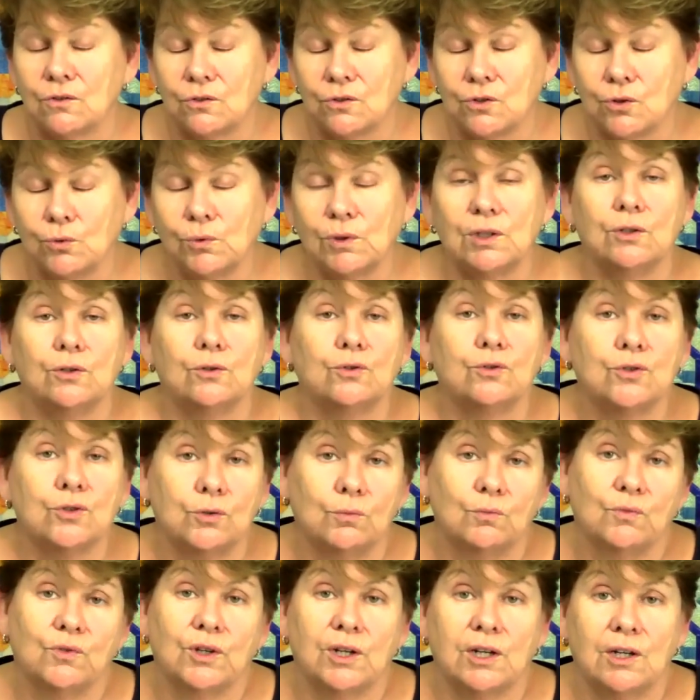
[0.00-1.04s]
to a
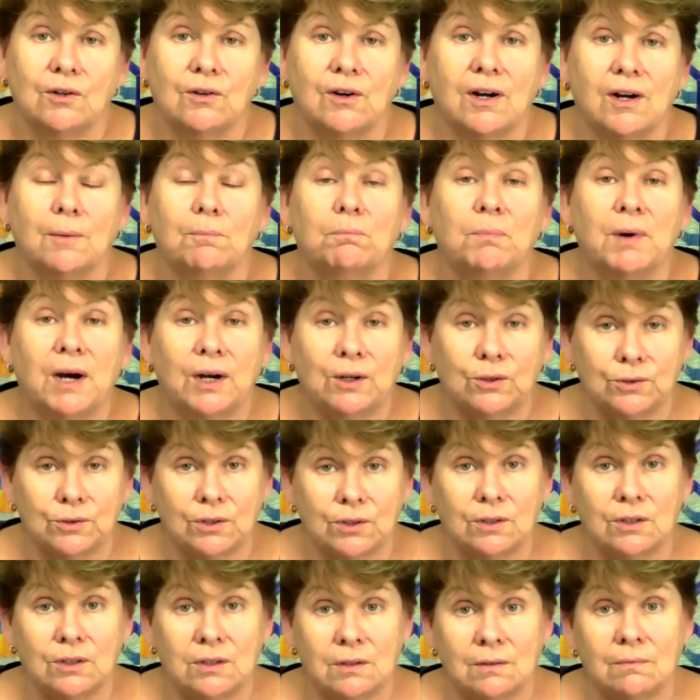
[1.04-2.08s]
YouTube video about
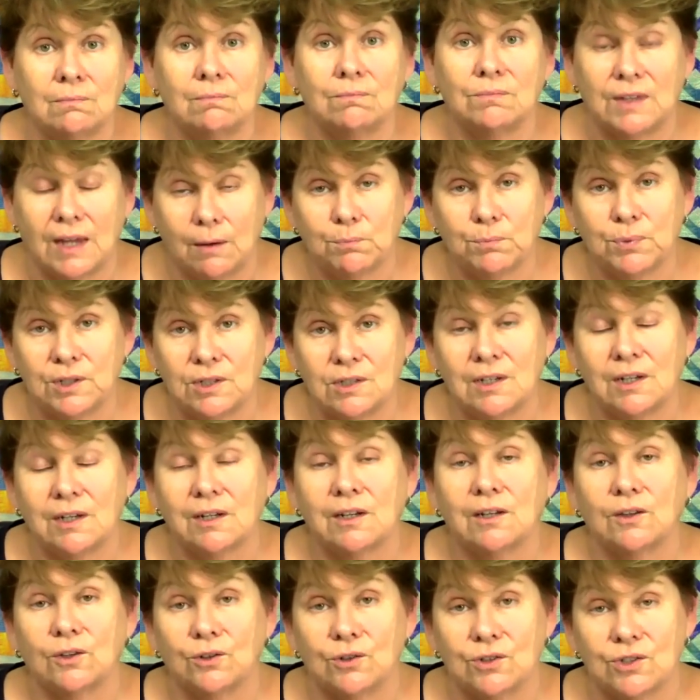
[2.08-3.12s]
that
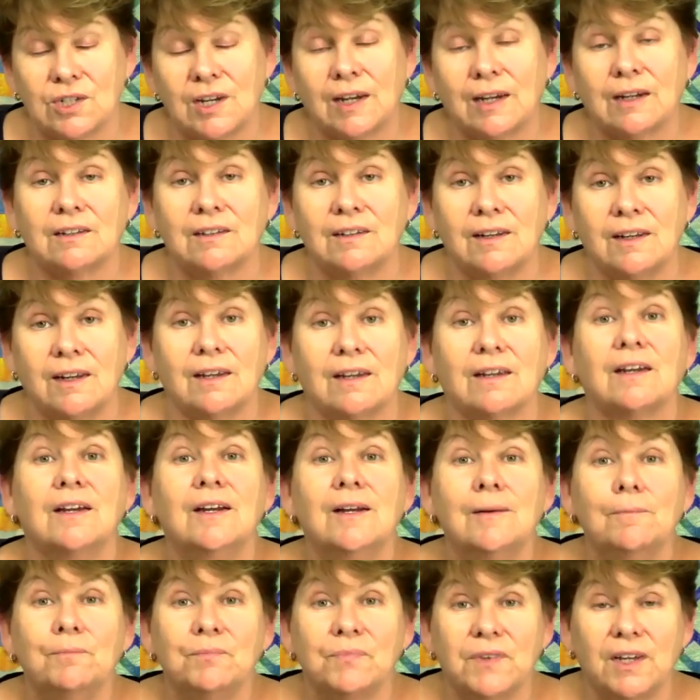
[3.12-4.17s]
particular technique
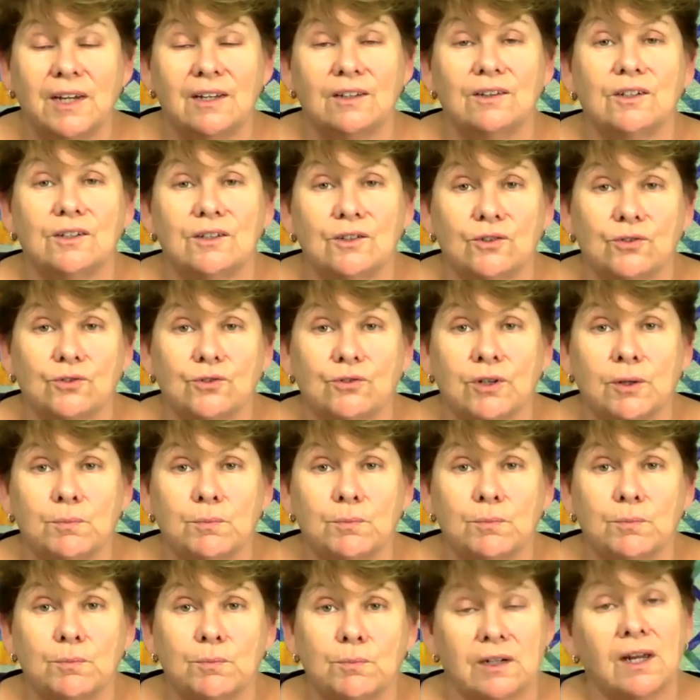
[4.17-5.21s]
in the
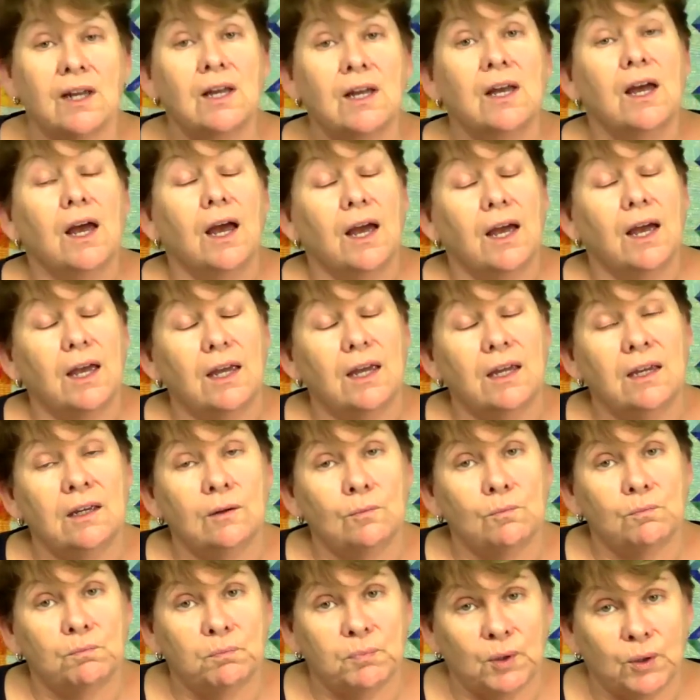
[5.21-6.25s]
description.
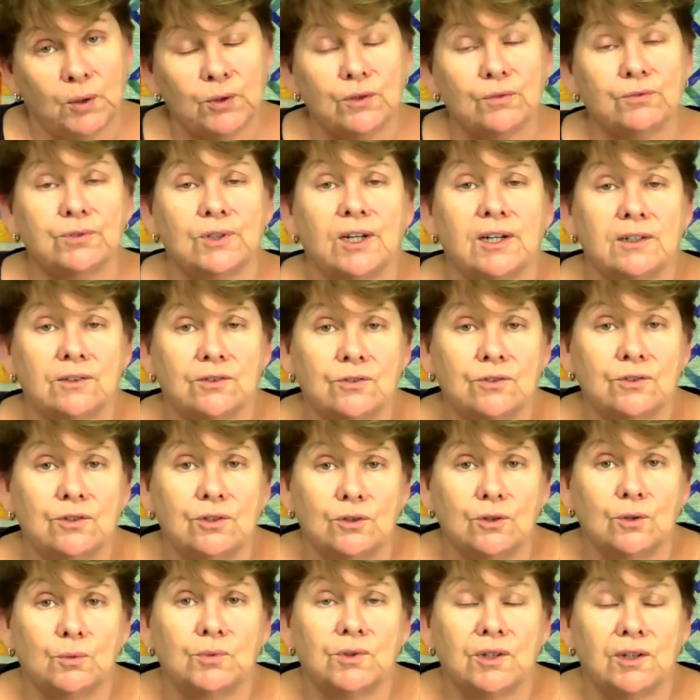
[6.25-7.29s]
In both
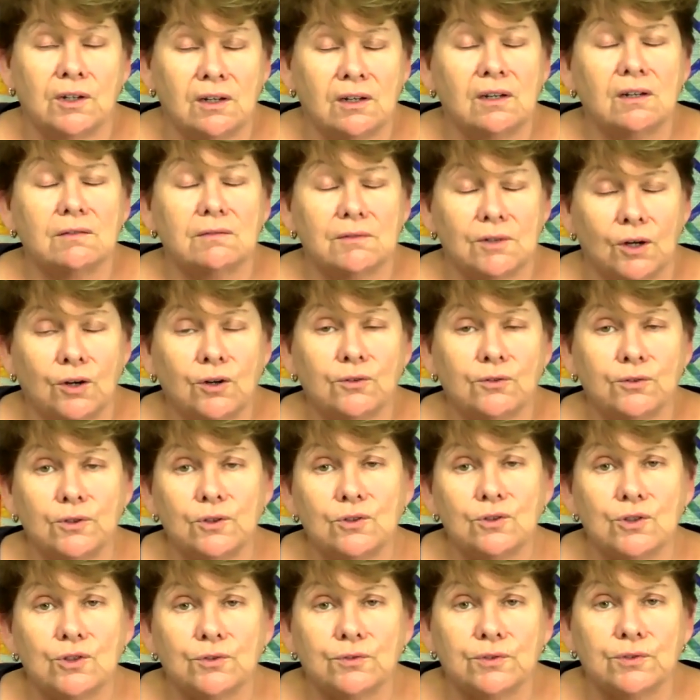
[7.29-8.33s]
FlossTubes and in all
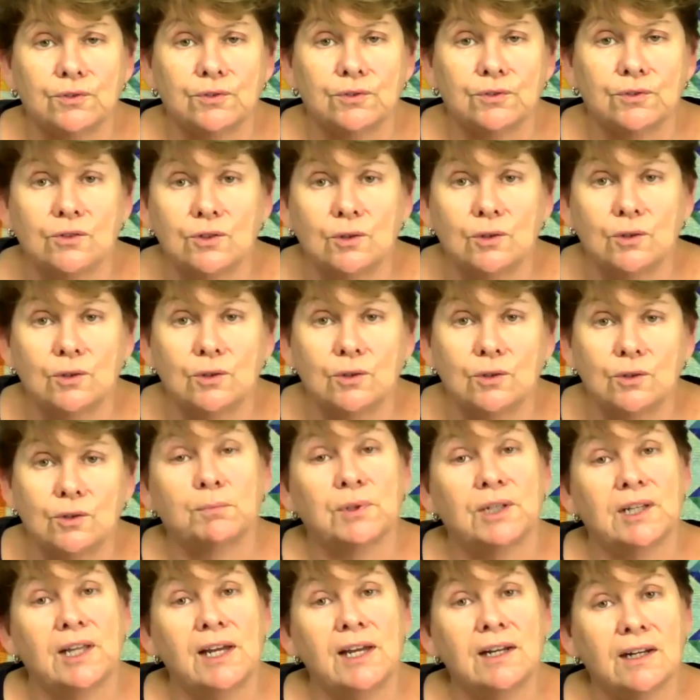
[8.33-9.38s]
future FlossTubes, I
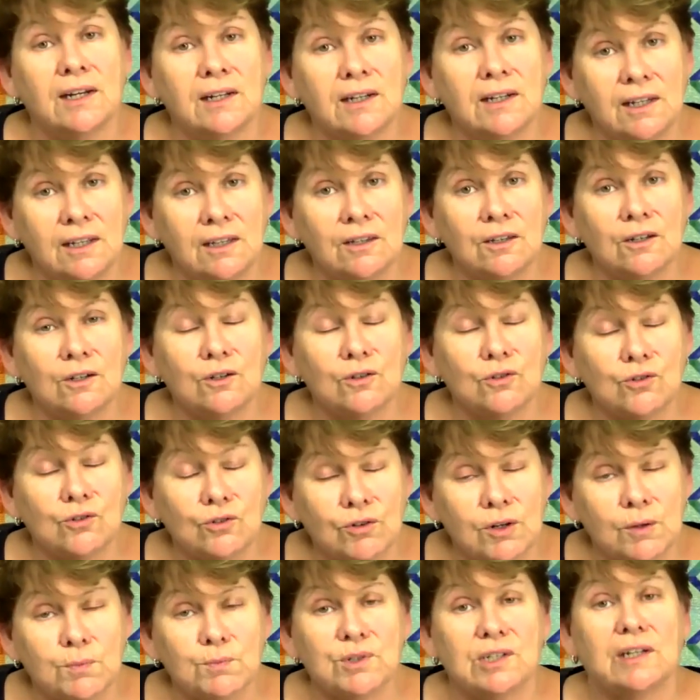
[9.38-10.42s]
plan on, in the
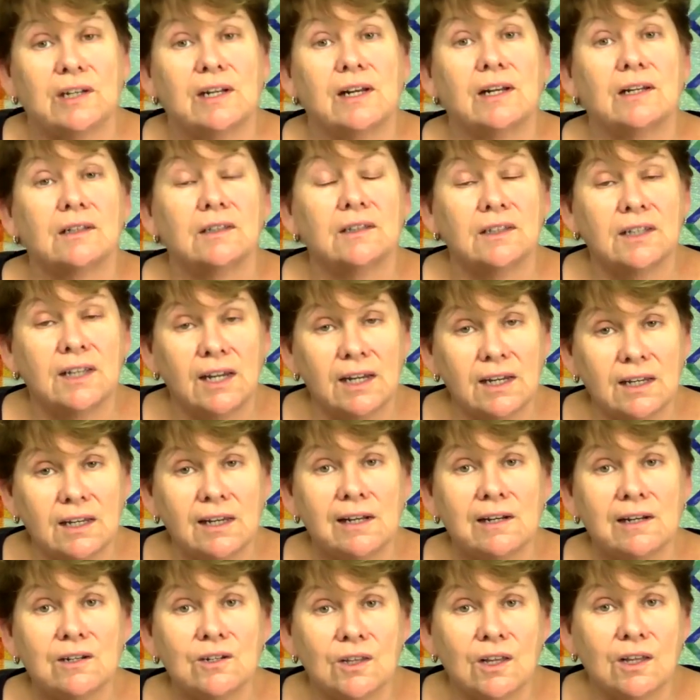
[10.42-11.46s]
description,
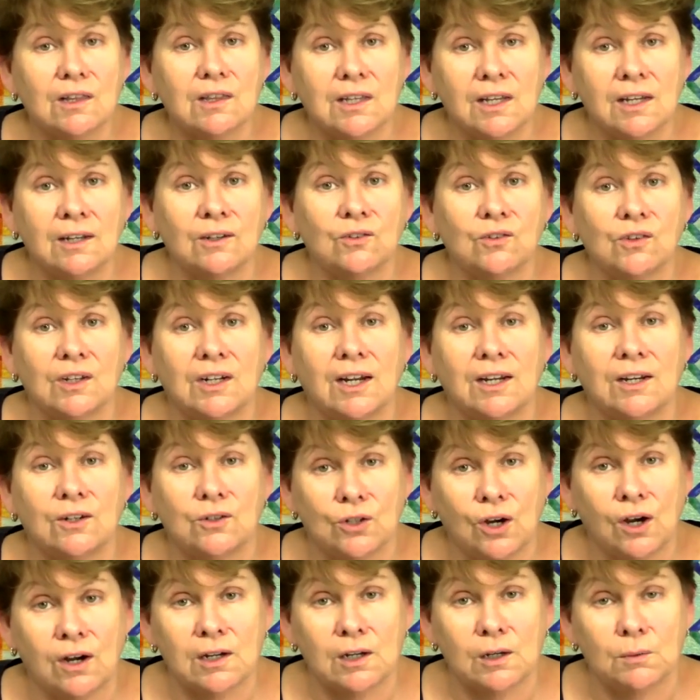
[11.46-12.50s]
linking to the things that I
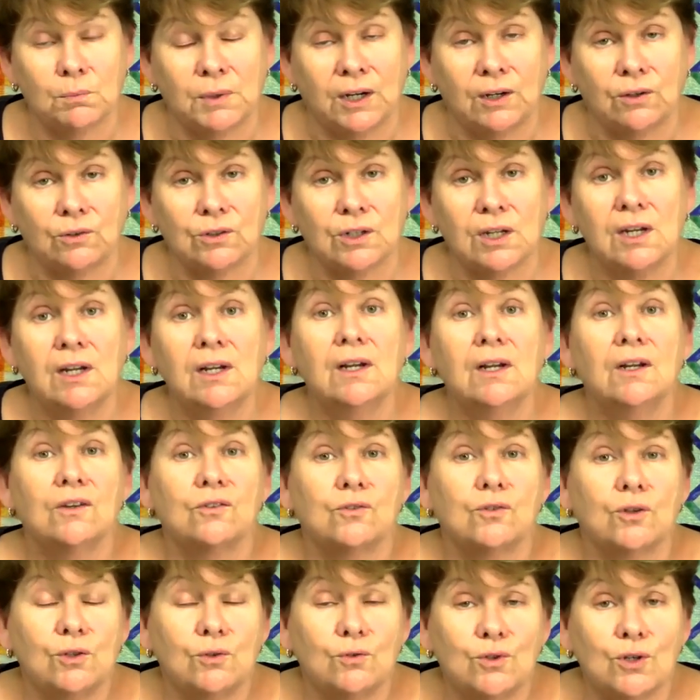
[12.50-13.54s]
talk about.
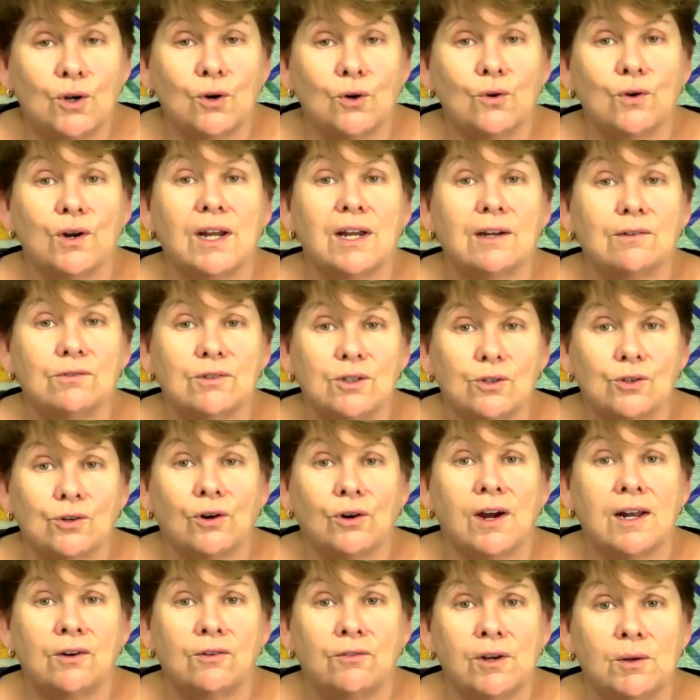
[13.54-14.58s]
So you don't have to
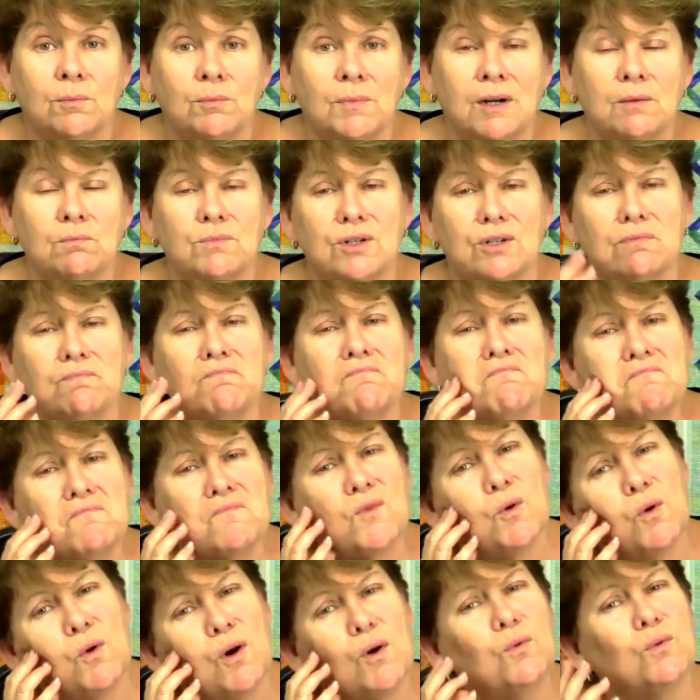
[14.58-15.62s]
try to remember,
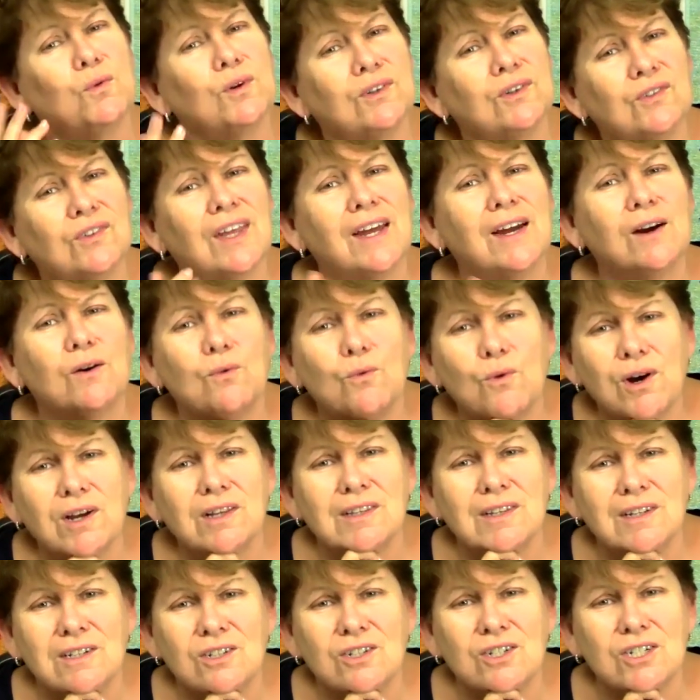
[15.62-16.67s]
hmm, what was that
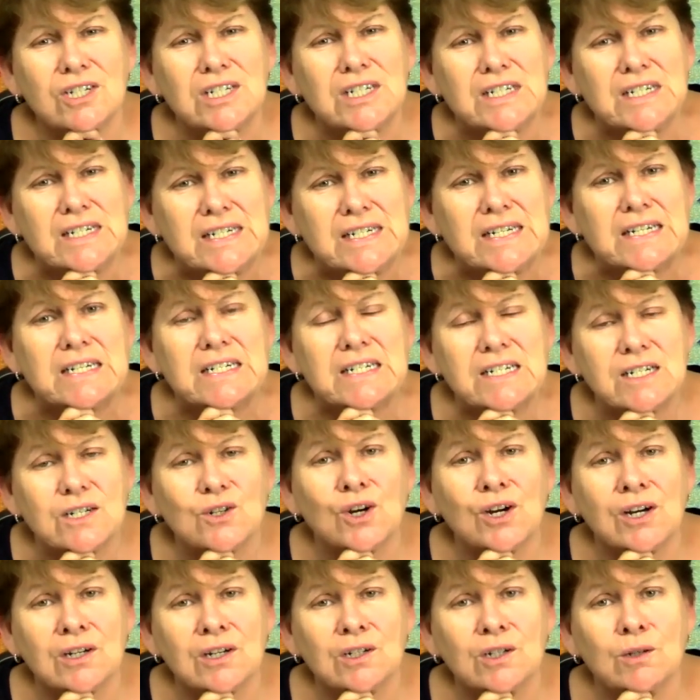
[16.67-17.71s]
one that she did and
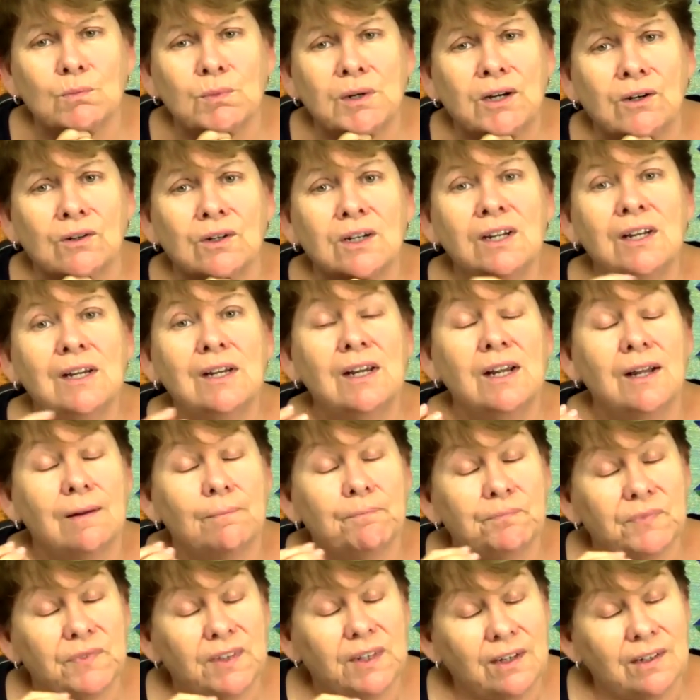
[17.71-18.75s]
talked about?
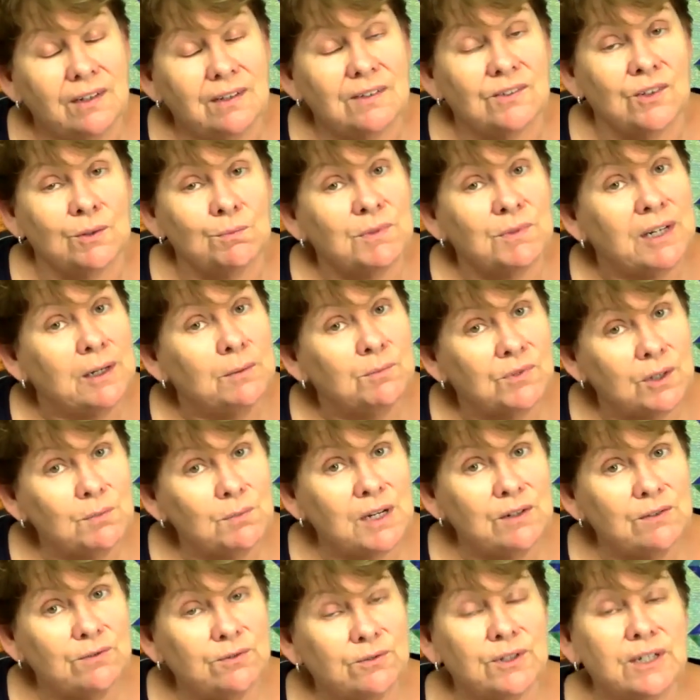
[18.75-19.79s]
Sometimes I
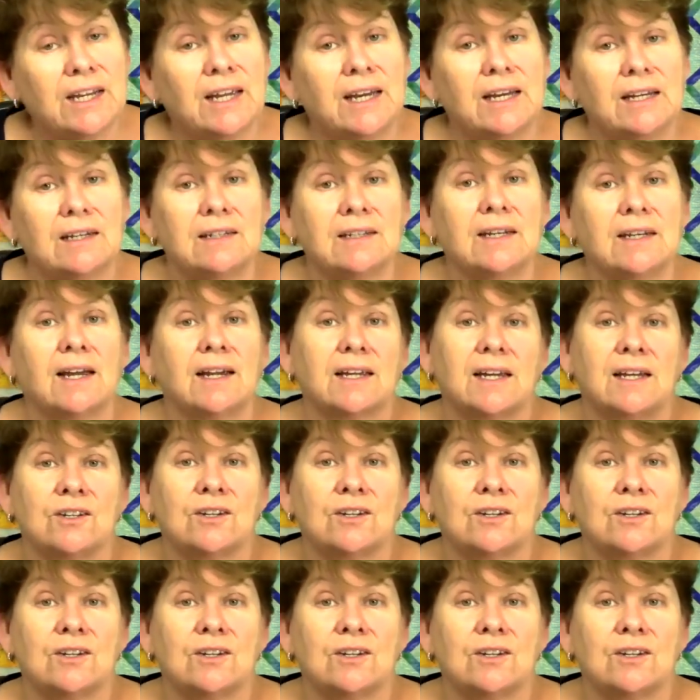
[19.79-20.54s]
might forget and not